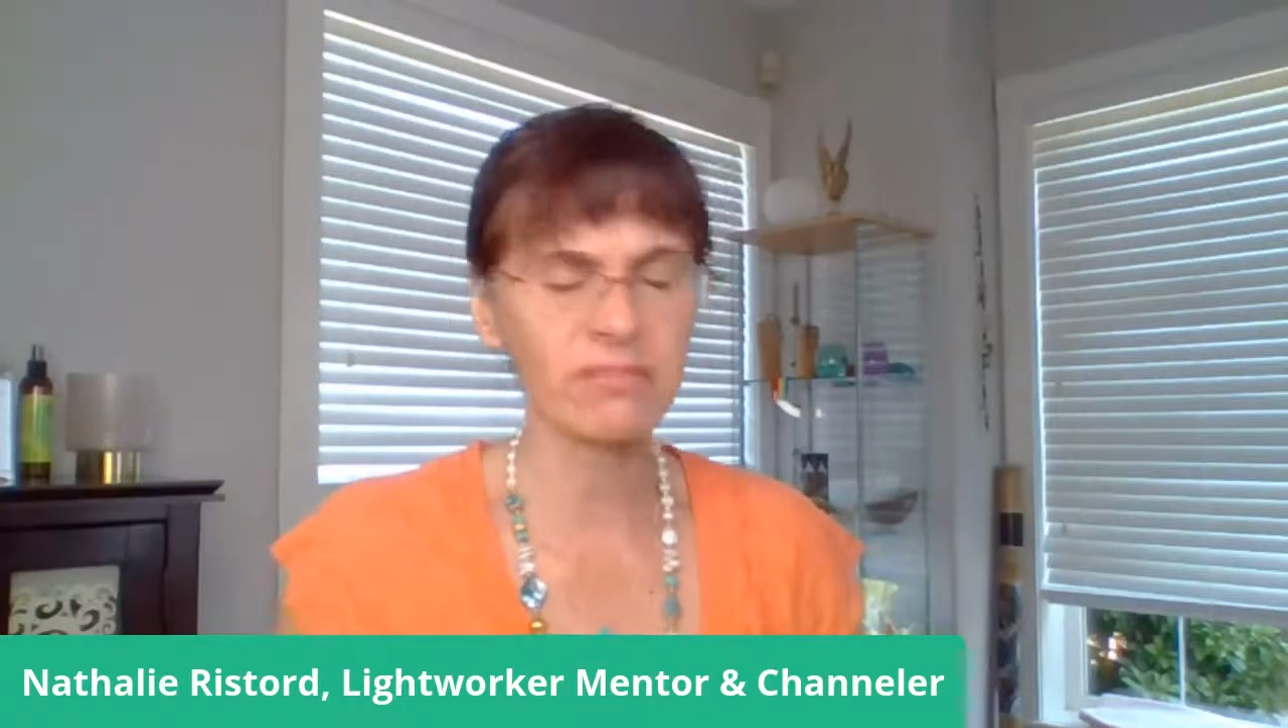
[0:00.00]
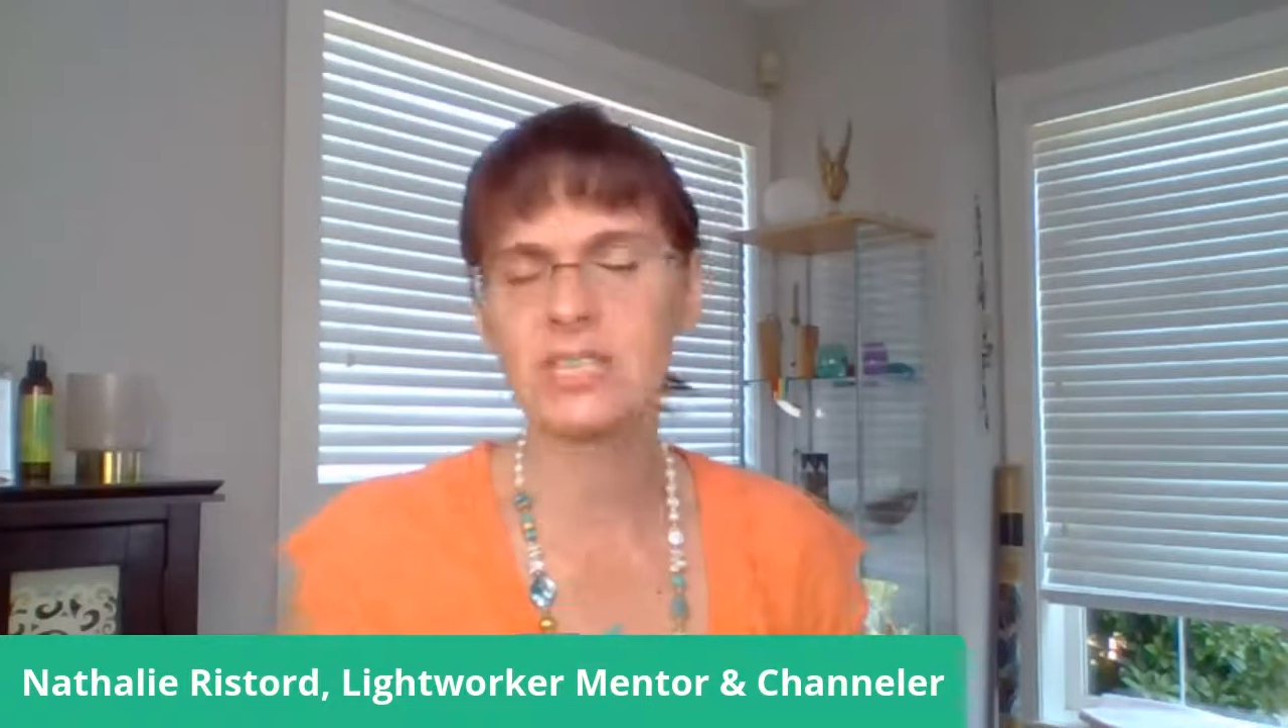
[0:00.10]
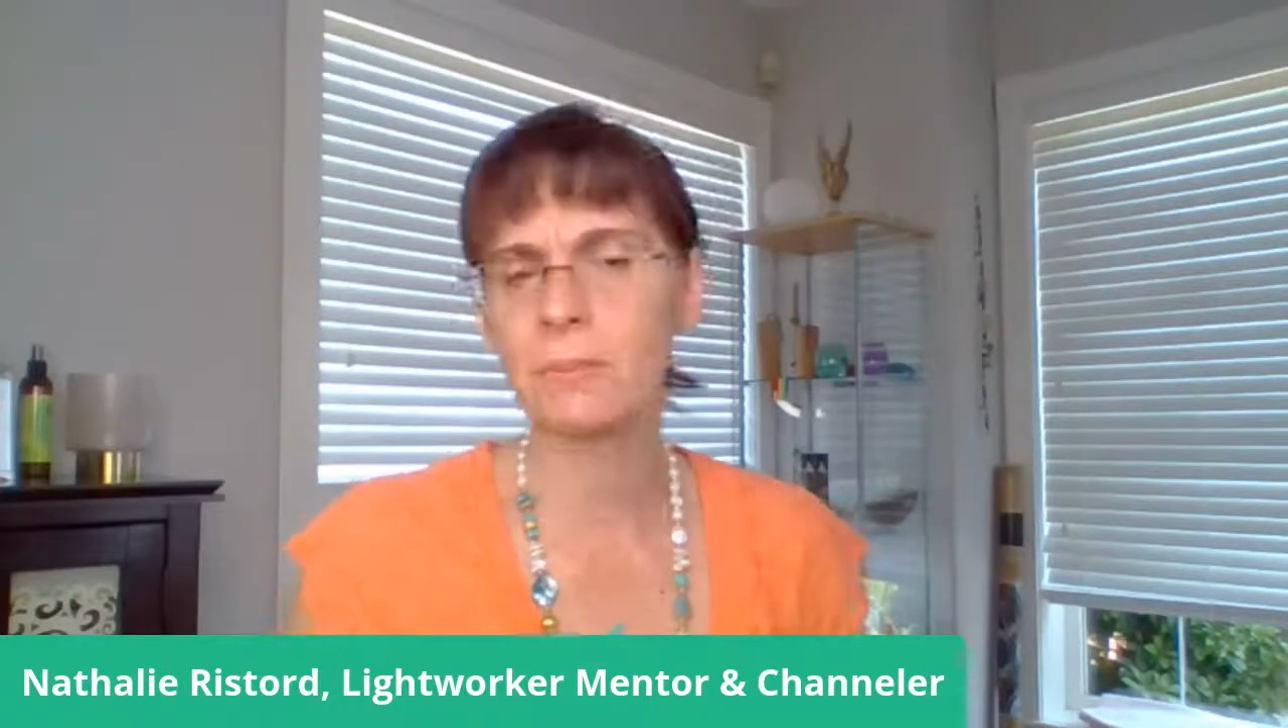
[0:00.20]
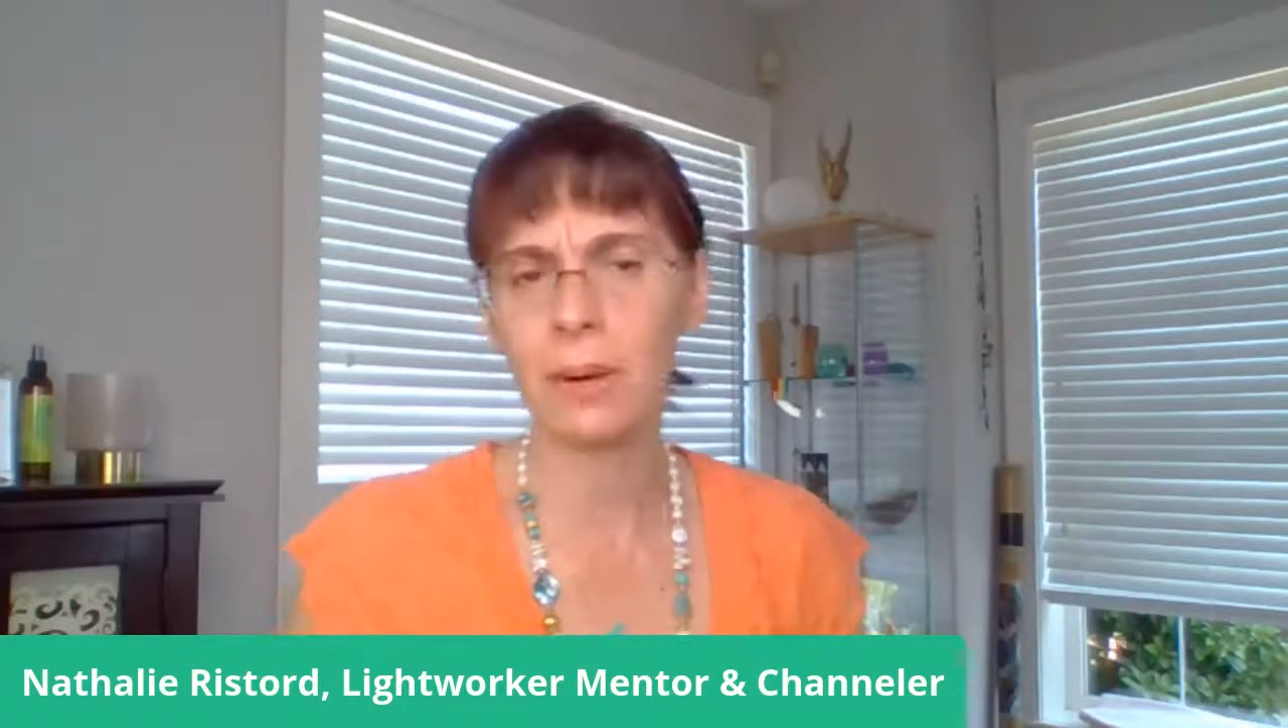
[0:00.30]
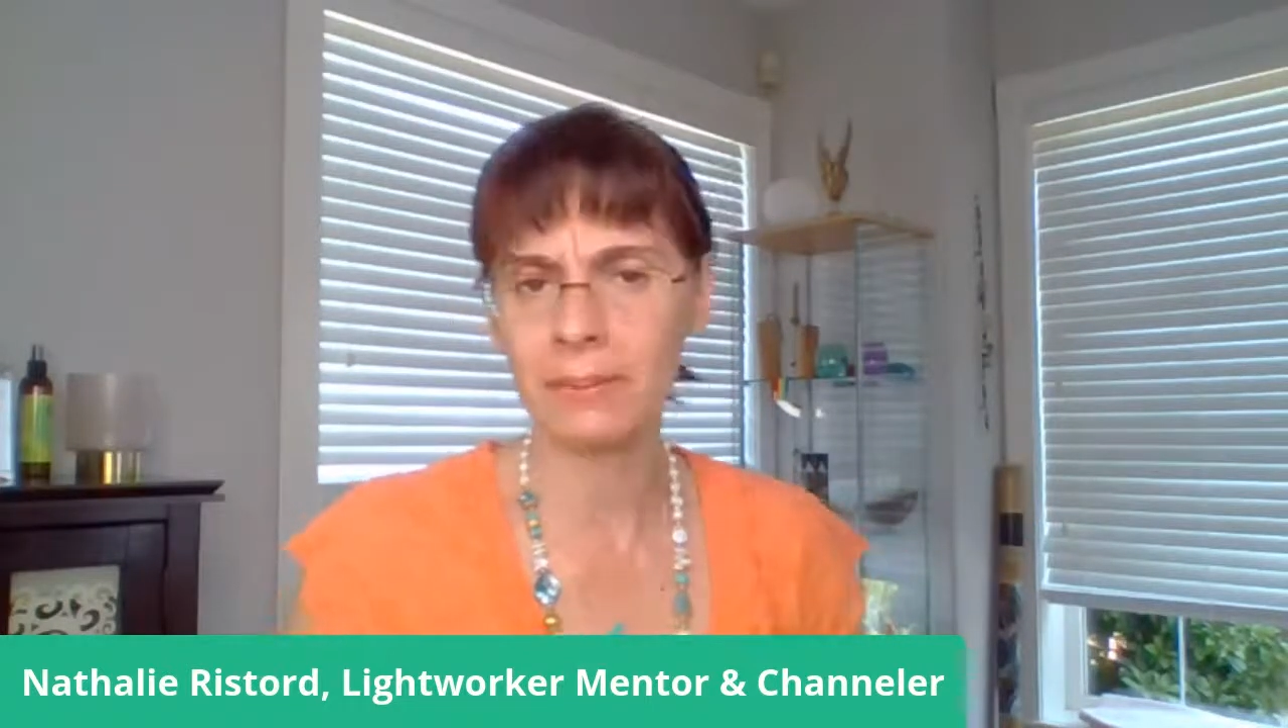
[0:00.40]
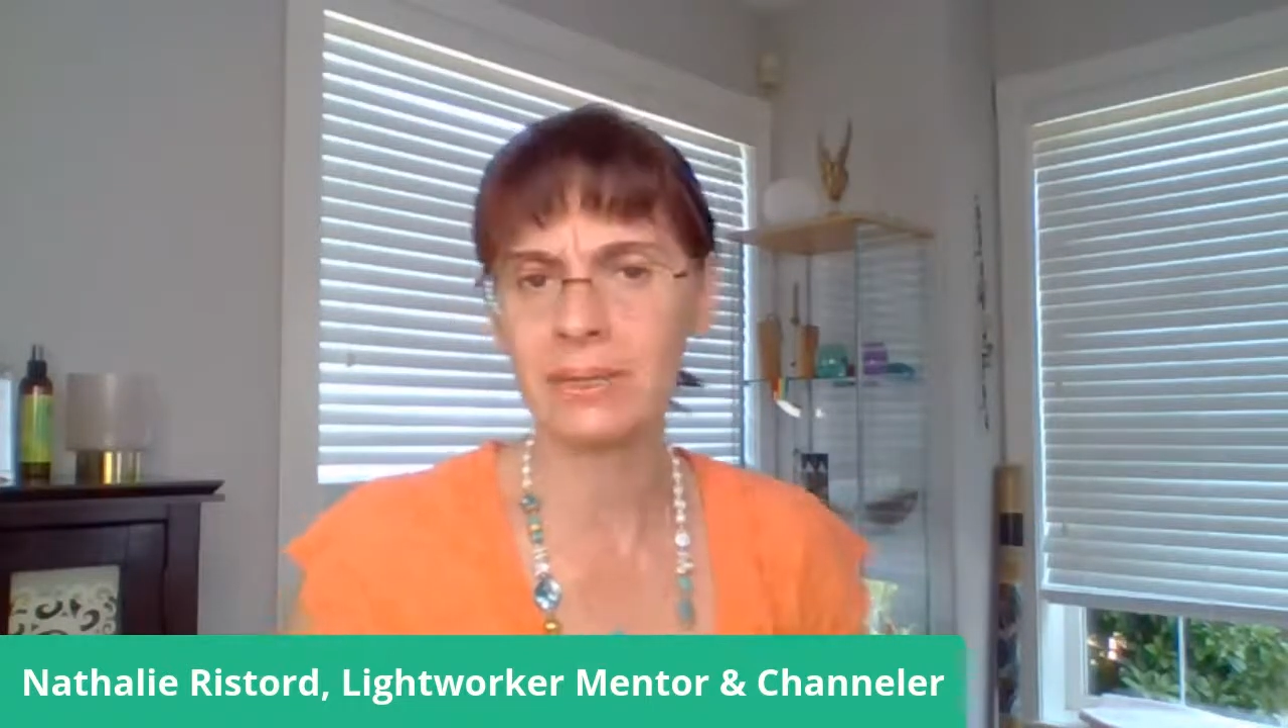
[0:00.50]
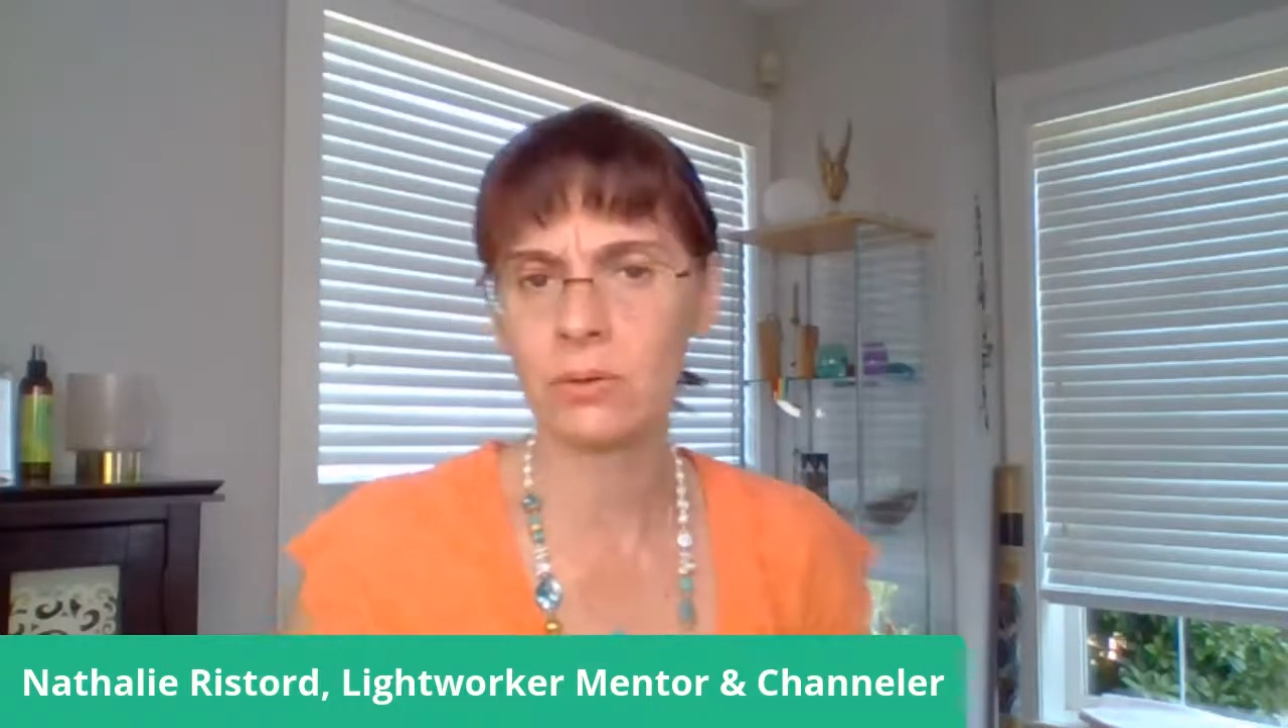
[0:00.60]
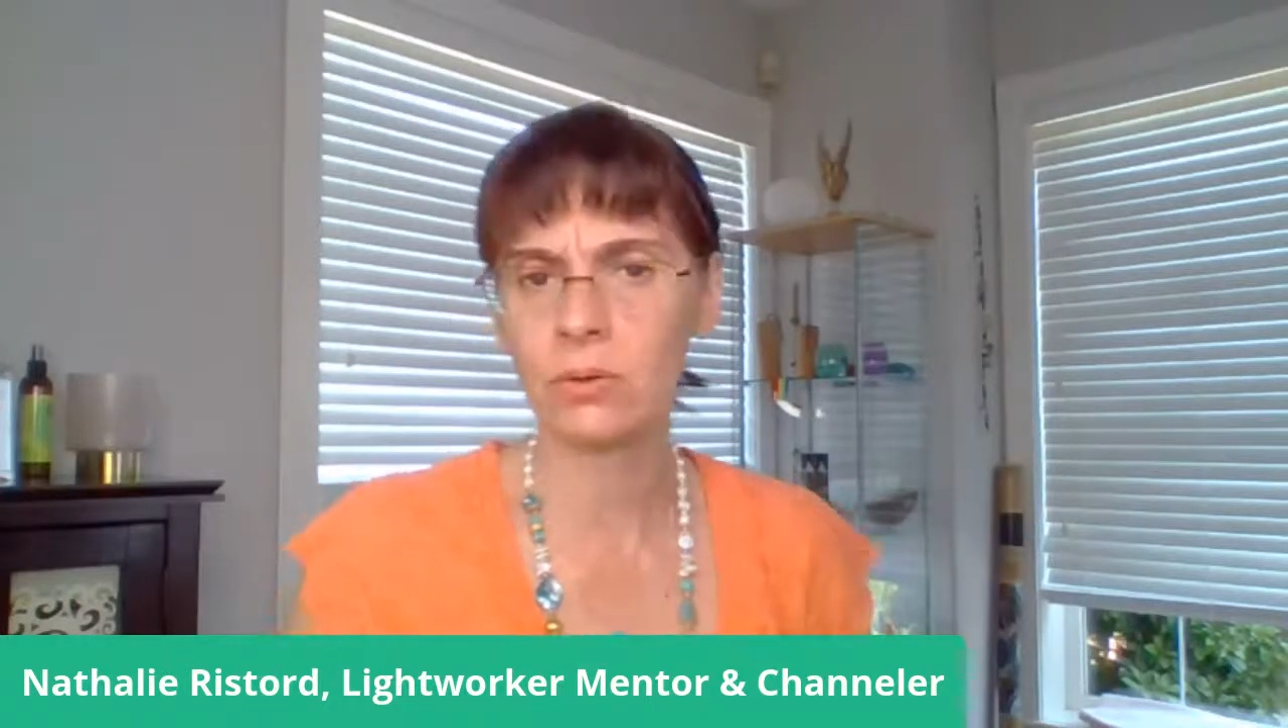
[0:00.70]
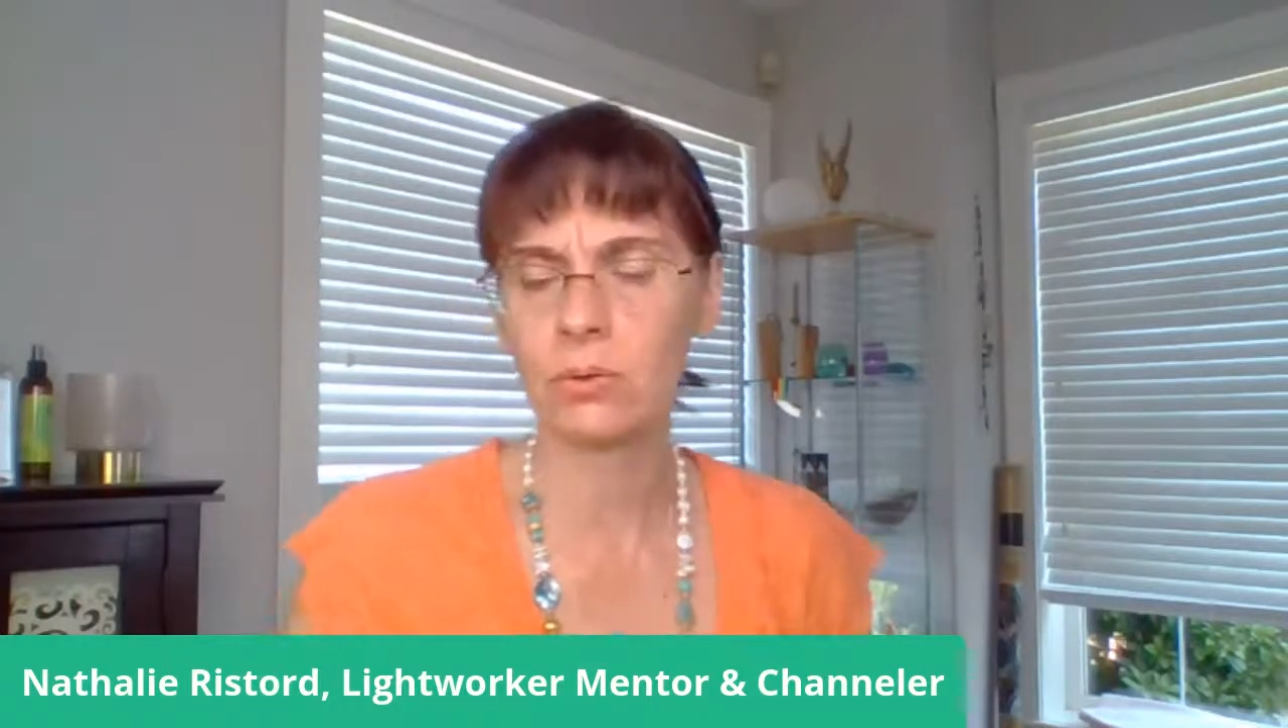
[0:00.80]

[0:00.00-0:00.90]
It's probably